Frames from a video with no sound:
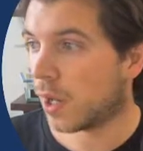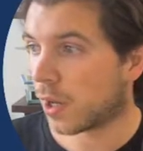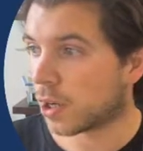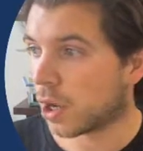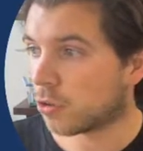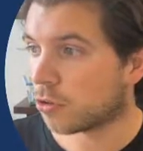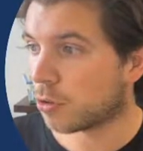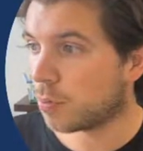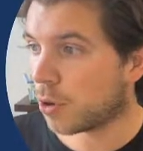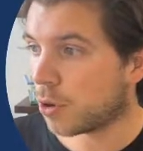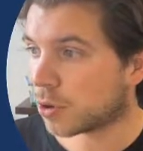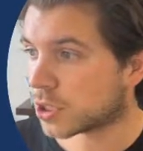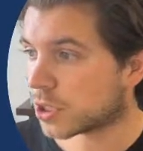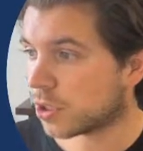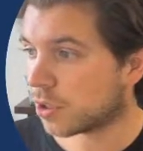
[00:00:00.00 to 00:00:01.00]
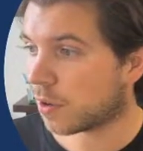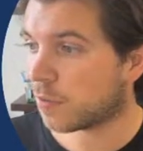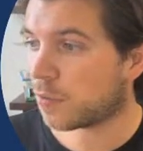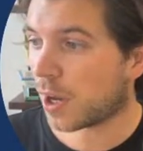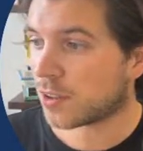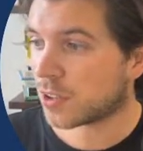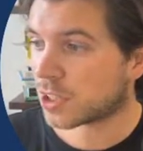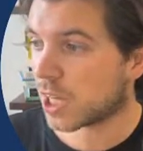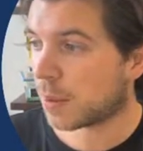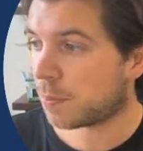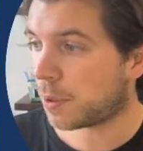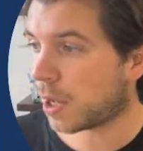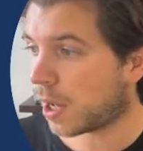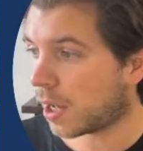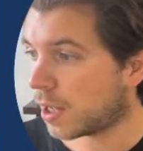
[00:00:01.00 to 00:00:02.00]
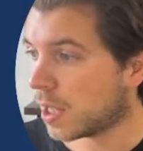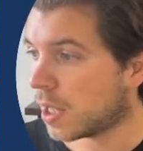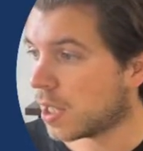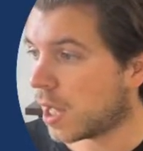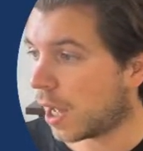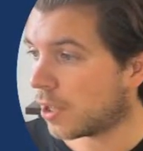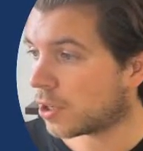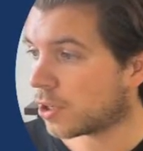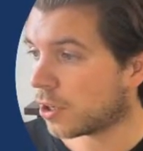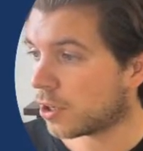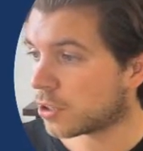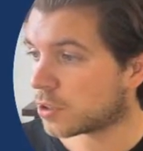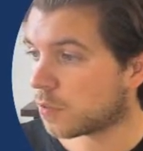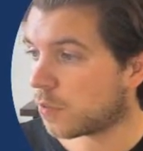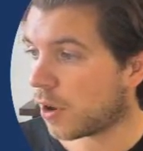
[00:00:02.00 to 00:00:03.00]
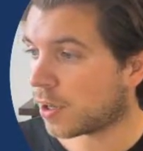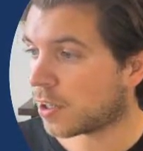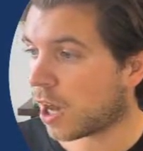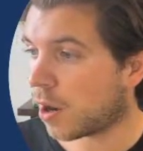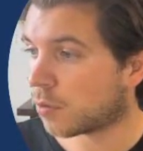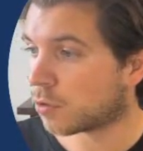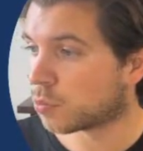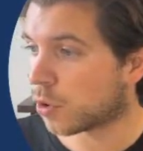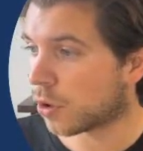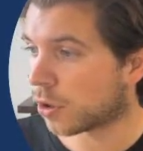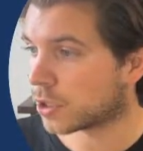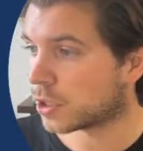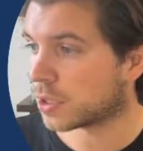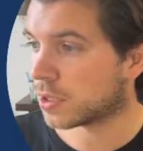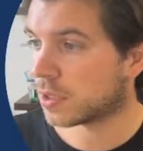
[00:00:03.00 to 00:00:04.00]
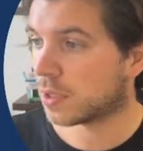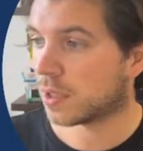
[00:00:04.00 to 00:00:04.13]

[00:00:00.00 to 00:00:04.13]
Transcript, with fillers: go to books, you can find this API, and you can also find how it works.